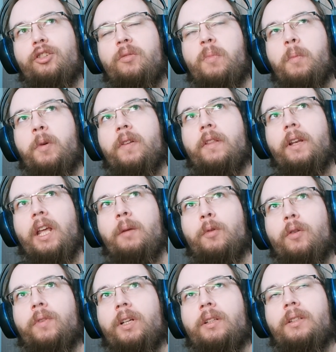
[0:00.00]
can't remember the
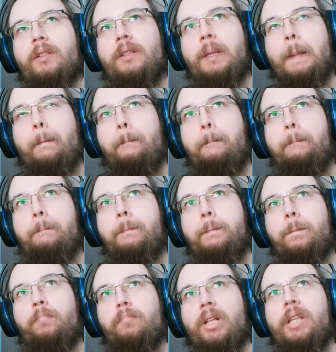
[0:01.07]
name of it.
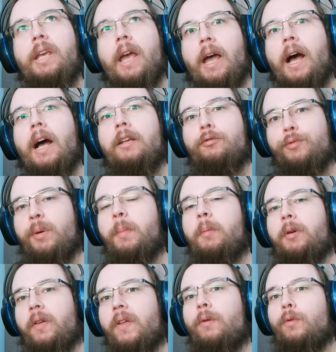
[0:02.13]
But yeah, I
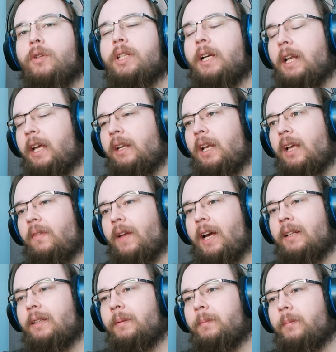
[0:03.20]
remember there was a clan like
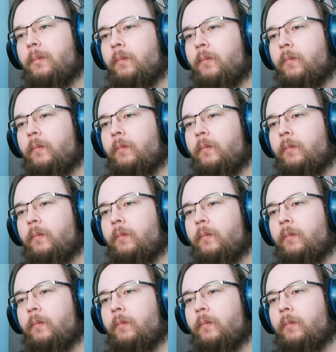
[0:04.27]
that.